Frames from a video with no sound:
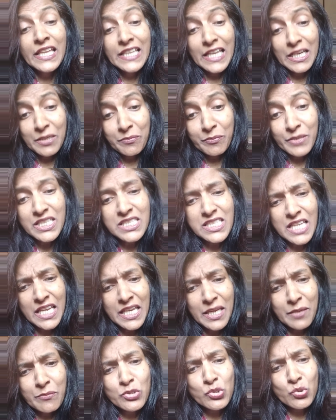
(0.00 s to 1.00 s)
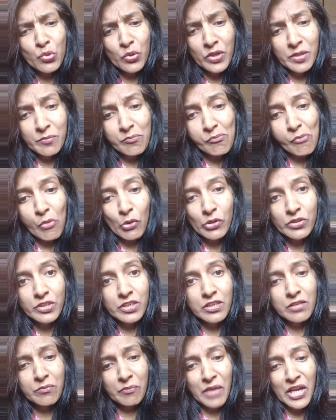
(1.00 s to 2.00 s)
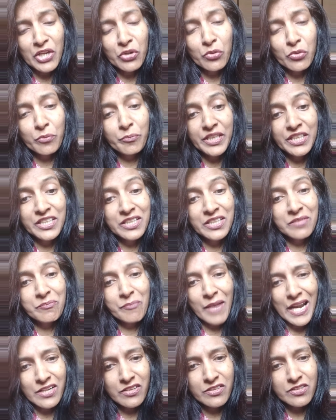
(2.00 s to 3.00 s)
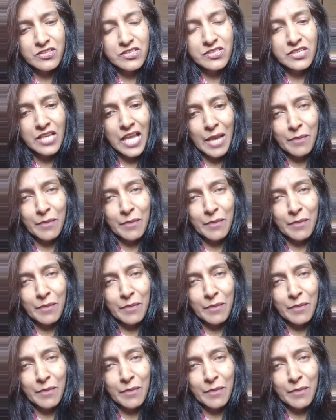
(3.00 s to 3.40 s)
That means I am so important. My opinion matters.